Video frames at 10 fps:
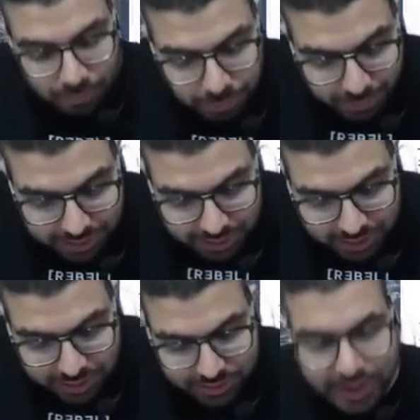
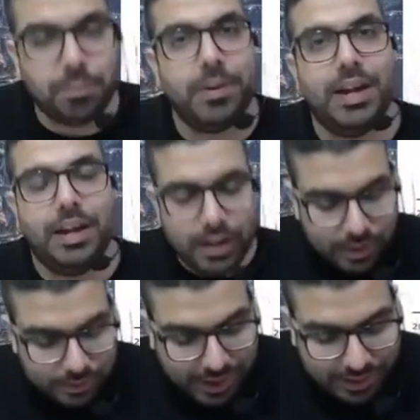monthly statement
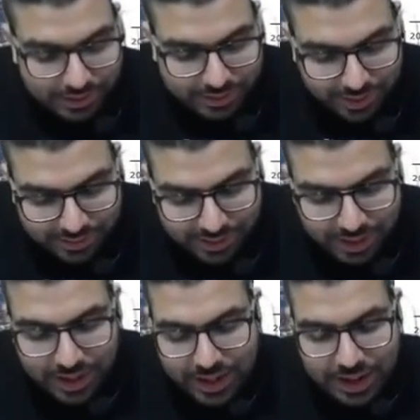that is
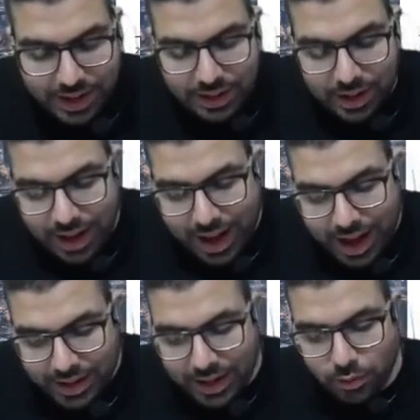GSTR 8
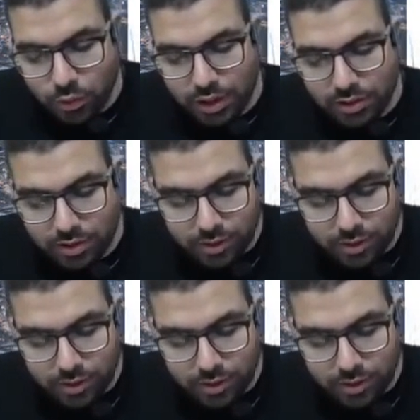and annual